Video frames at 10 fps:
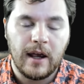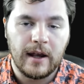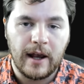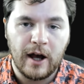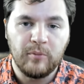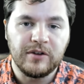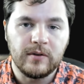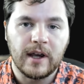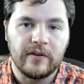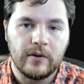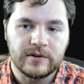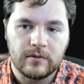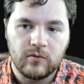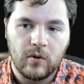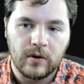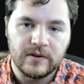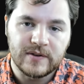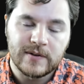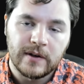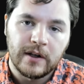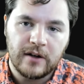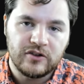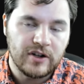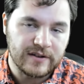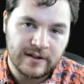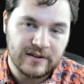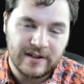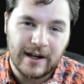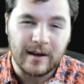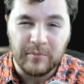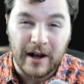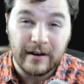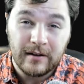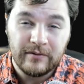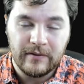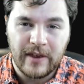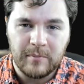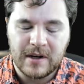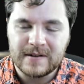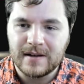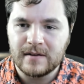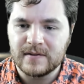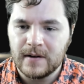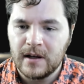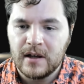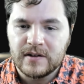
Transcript: and help you get those rewards just to stay competitive, if that makes sense.